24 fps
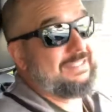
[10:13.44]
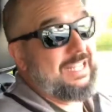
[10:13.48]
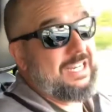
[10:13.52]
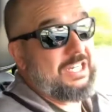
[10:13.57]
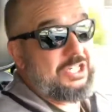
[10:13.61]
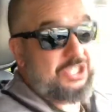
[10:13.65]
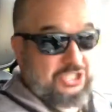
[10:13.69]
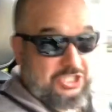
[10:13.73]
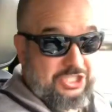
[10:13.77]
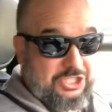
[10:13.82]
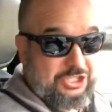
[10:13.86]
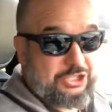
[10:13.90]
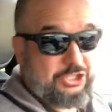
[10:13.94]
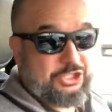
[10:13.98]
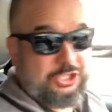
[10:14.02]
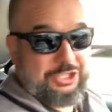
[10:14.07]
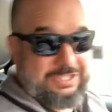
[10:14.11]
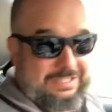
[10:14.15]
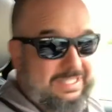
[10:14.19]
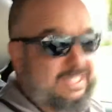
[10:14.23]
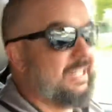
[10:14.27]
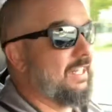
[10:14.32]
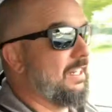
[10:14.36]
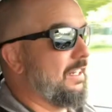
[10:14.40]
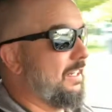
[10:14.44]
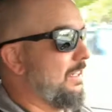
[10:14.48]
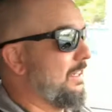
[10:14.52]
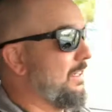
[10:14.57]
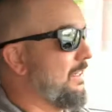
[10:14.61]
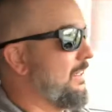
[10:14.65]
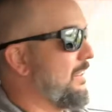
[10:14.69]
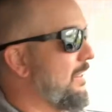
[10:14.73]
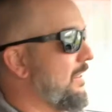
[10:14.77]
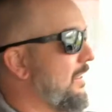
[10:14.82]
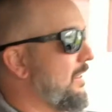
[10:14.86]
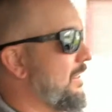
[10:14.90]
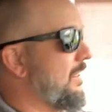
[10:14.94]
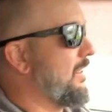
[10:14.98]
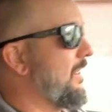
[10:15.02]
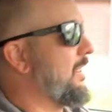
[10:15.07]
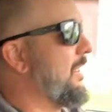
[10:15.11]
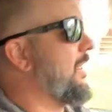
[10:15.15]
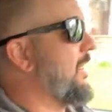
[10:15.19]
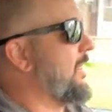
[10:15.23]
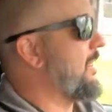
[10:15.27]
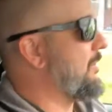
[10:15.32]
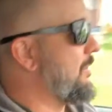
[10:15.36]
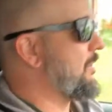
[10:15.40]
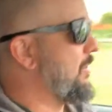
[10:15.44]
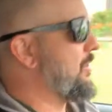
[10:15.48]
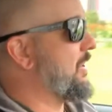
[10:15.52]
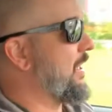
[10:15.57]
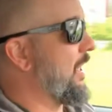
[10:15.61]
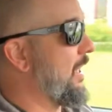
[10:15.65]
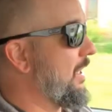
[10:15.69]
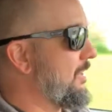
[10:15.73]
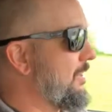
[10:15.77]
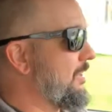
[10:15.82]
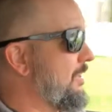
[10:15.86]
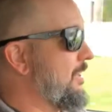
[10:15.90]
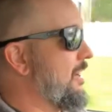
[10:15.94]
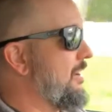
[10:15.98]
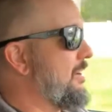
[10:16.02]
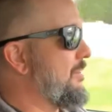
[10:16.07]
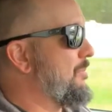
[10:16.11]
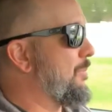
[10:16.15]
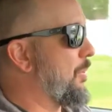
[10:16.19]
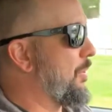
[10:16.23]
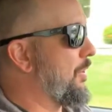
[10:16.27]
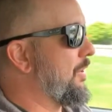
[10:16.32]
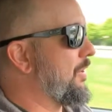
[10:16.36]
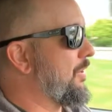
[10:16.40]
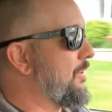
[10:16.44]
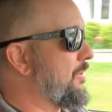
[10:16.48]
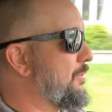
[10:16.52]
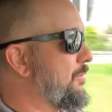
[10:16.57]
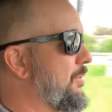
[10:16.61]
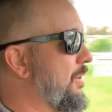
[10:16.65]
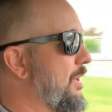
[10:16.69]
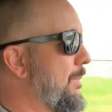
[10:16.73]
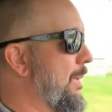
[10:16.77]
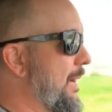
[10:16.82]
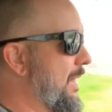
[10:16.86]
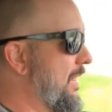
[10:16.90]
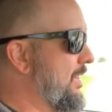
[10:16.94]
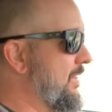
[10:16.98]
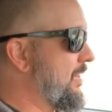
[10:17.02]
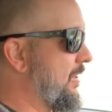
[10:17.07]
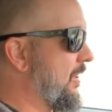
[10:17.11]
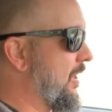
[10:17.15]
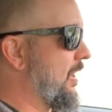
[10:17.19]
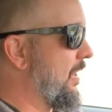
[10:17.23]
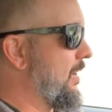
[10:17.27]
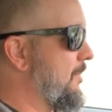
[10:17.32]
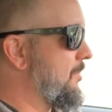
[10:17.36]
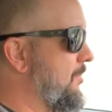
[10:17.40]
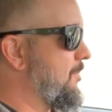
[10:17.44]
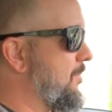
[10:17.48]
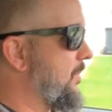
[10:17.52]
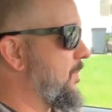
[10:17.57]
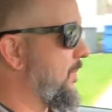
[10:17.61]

it's actually a good deal, which tells you how important those rebates are.